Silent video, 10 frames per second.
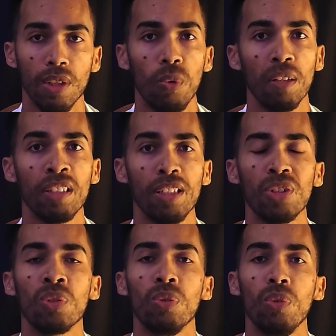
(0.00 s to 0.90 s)
the question
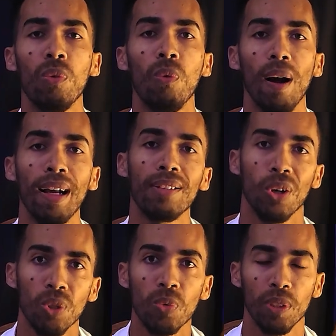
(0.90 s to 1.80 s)
is, why
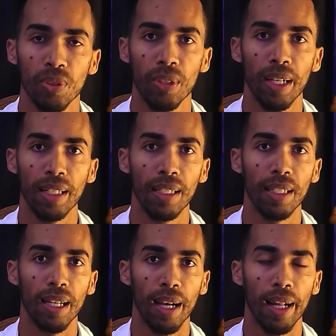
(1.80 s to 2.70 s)
don't we do that?
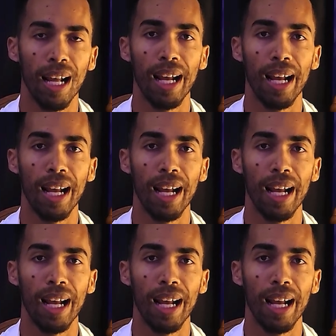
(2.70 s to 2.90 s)
And